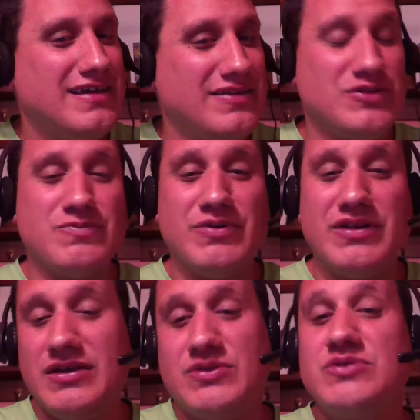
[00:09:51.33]
there's a pretty
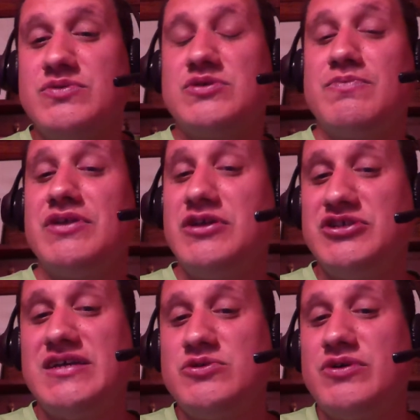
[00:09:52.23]
good
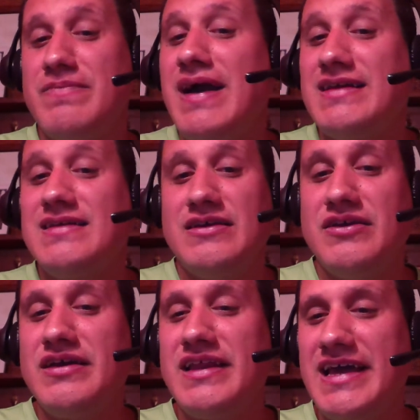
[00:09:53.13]
chance he'll get back to you.
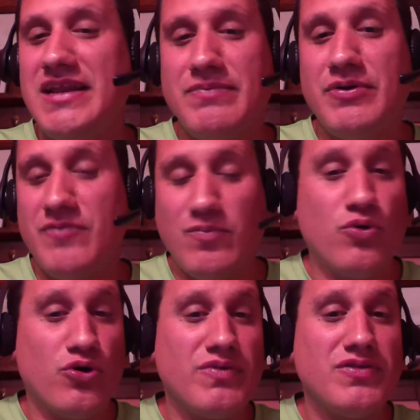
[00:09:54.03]
You kind of got to build a
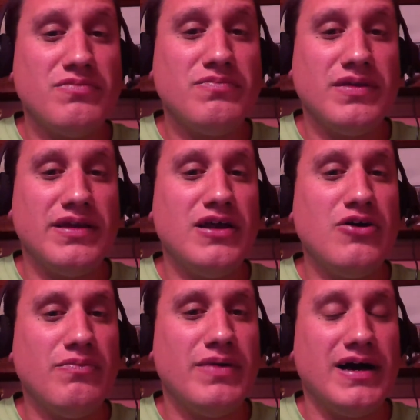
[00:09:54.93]
rapport with him,
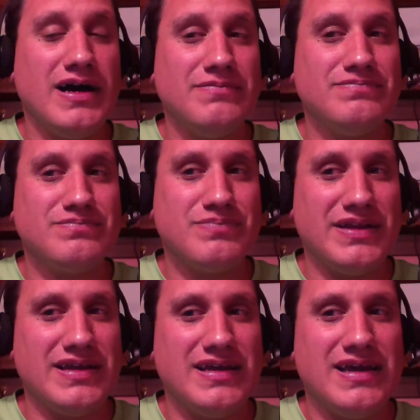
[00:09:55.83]

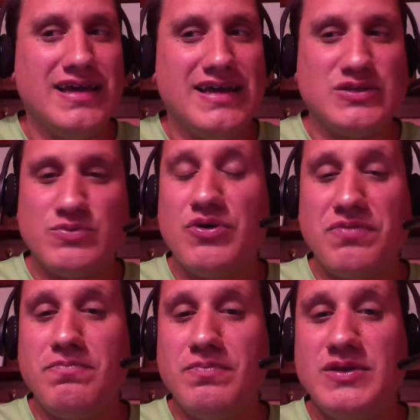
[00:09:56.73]
but it's
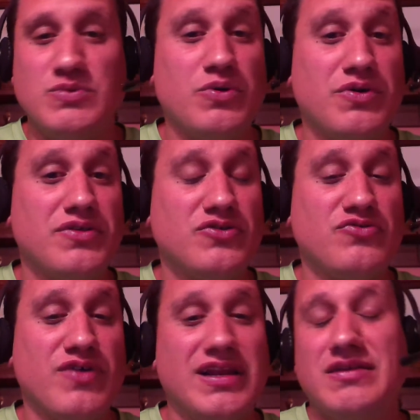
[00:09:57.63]
worth
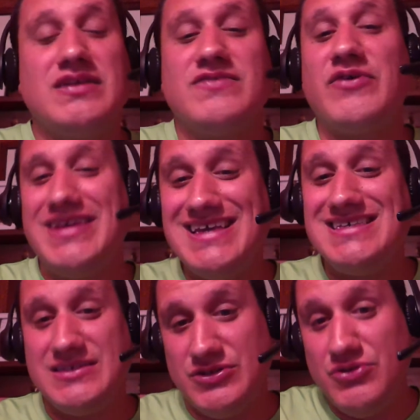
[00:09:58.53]
trying. It's very
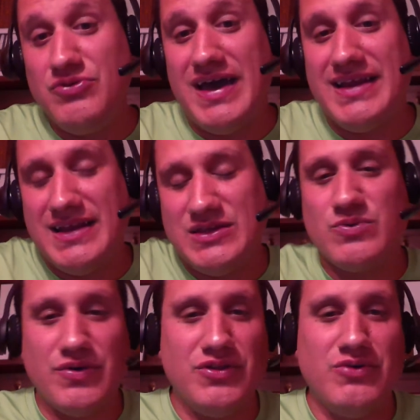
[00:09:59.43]
easy to do that, and it's
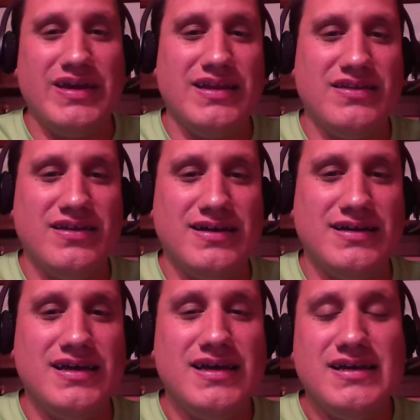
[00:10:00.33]
worth doing it.
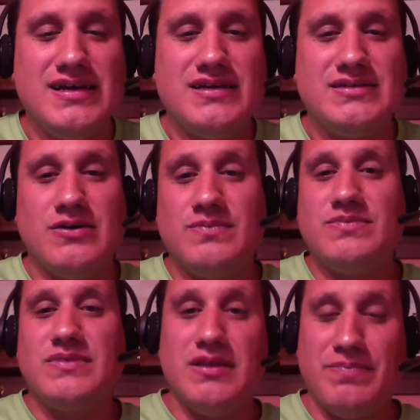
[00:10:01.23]
So
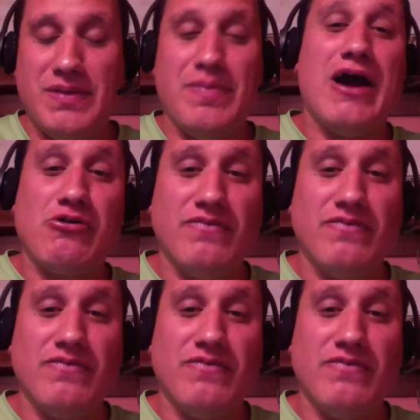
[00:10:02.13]
the Power